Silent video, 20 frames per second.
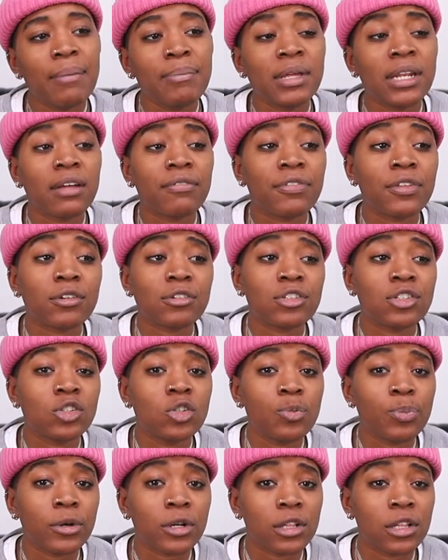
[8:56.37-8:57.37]
I mean, if they're
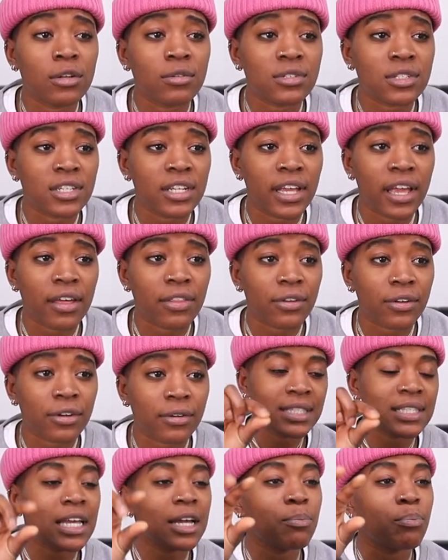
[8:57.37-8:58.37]
super close together.
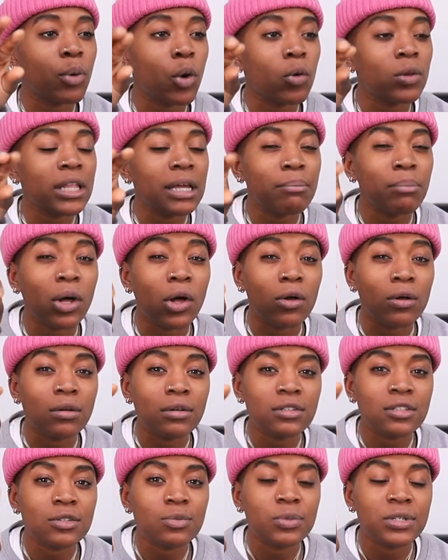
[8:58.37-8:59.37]
It's like bowling
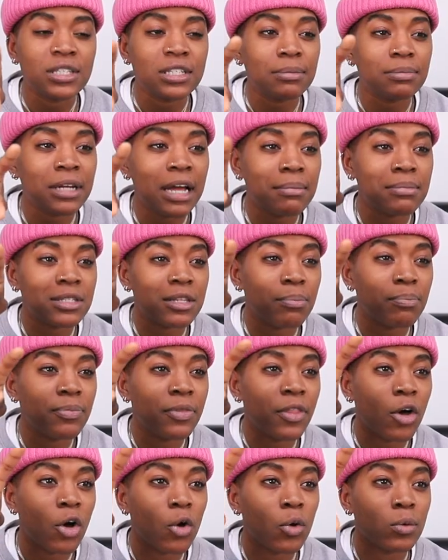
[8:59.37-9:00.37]
balls, when sometimes
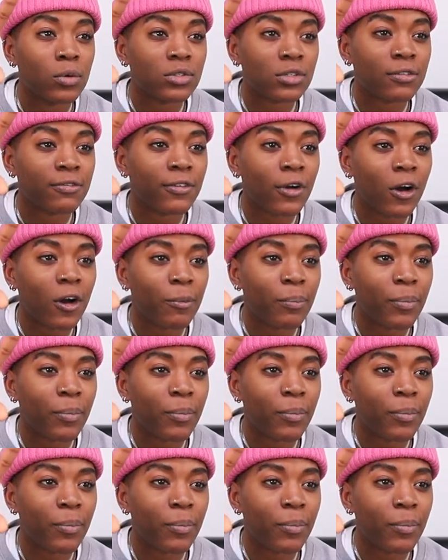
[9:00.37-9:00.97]
the holes are far